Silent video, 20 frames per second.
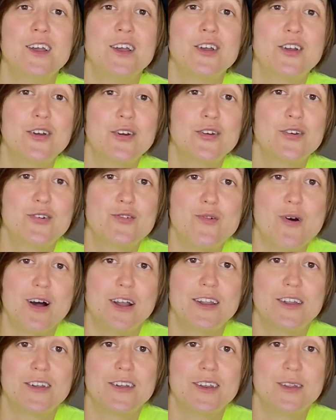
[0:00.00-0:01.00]
good
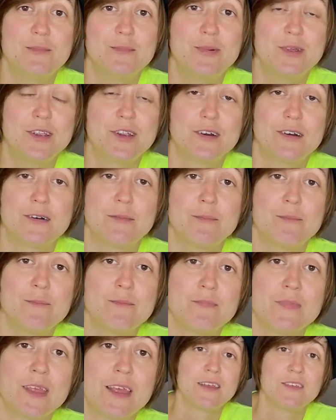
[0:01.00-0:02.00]
quality beer.
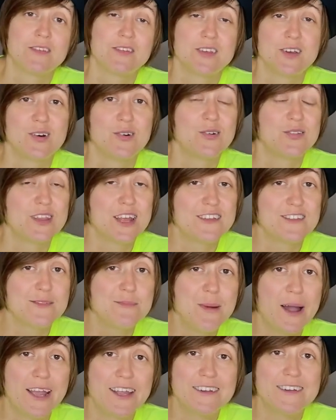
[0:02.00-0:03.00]
So that's
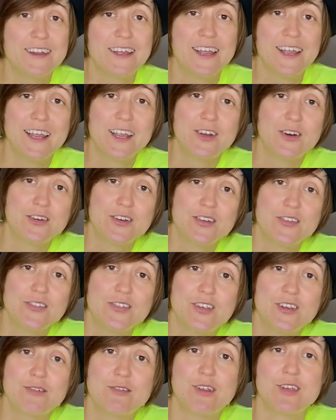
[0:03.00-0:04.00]
my take on a
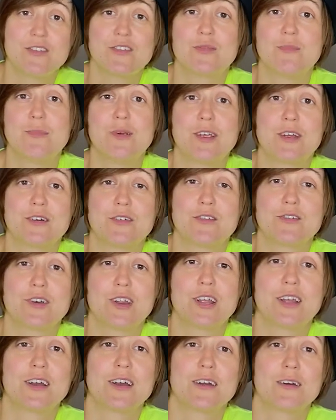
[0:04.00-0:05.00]
serious beer
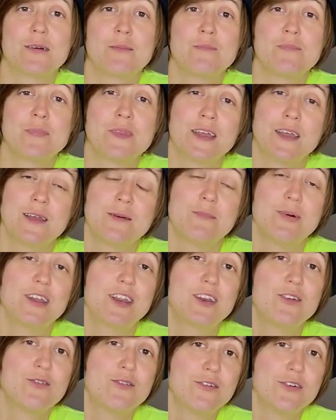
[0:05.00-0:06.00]
drinker. But
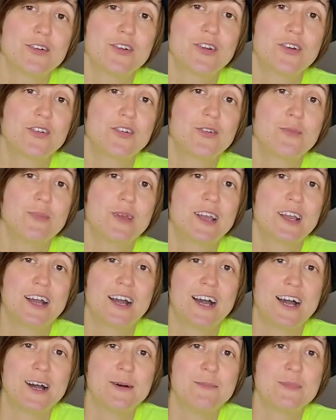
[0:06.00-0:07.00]
in order to
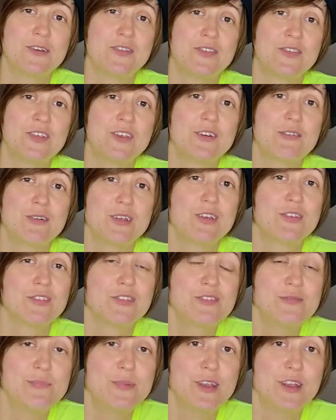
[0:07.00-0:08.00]
become a serious
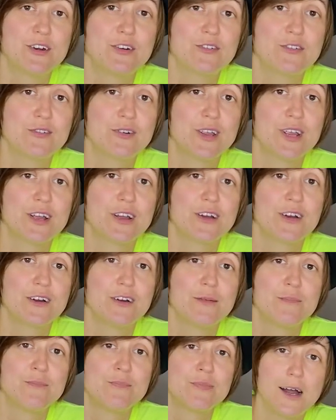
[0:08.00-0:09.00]
beer drinker,
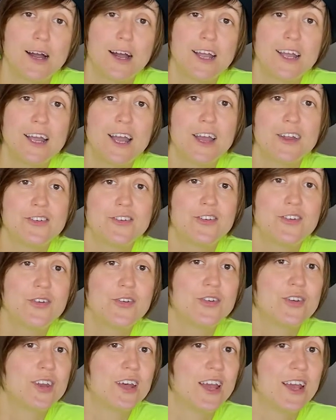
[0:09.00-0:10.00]
I had to
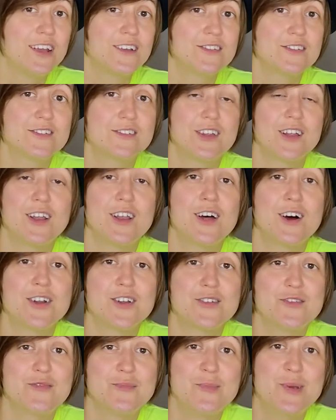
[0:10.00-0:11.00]
taste a lot
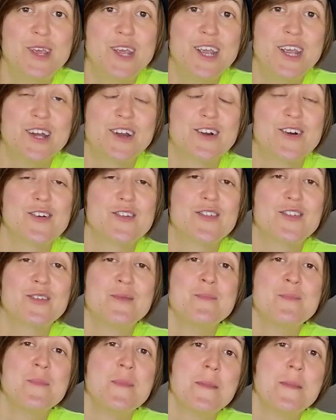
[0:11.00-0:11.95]
of beers.